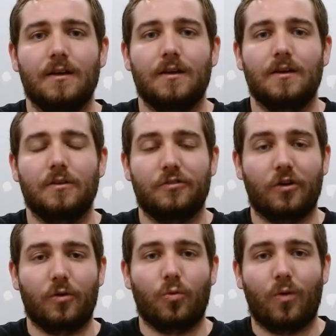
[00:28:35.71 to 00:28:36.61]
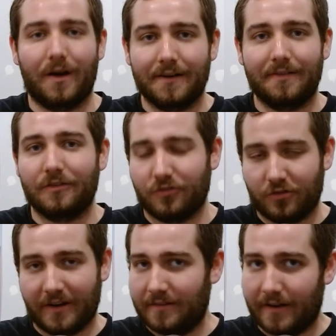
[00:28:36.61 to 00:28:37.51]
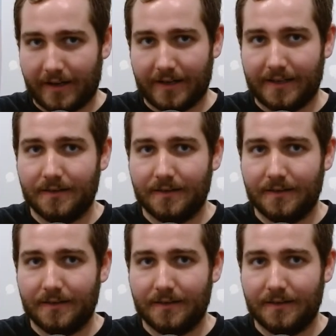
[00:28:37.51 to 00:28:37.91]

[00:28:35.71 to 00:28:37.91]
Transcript: So, why did this trend die?